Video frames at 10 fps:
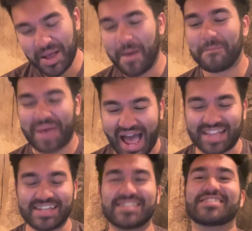
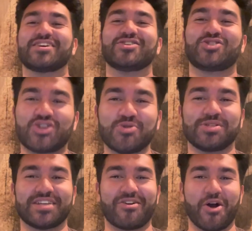Palace
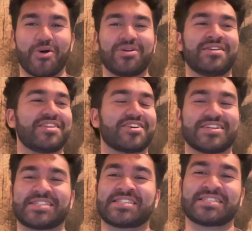2-0. They're going
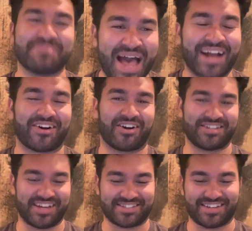to smack
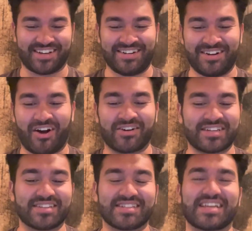Arteta.
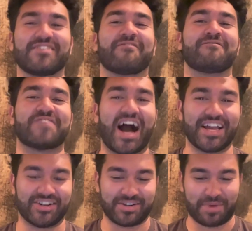Arteta's getting
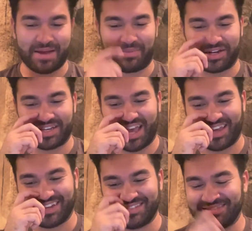fired by Monday.
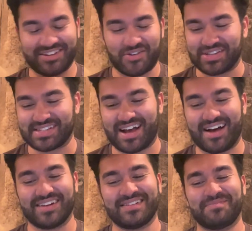No, he's
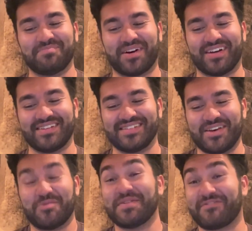not. But it
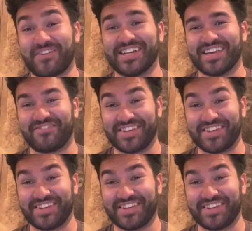would be funny if he